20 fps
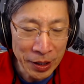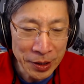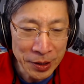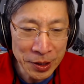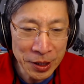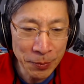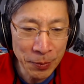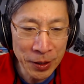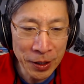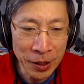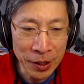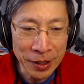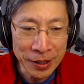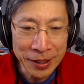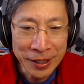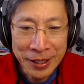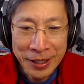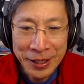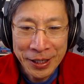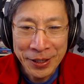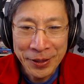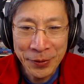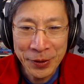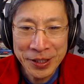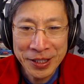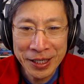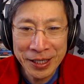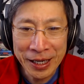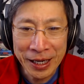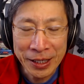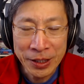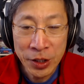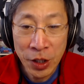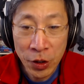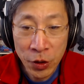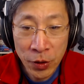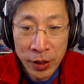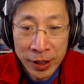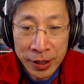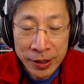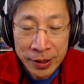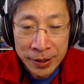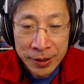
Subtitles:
zipping on. What's the next? Yeah, go ahead.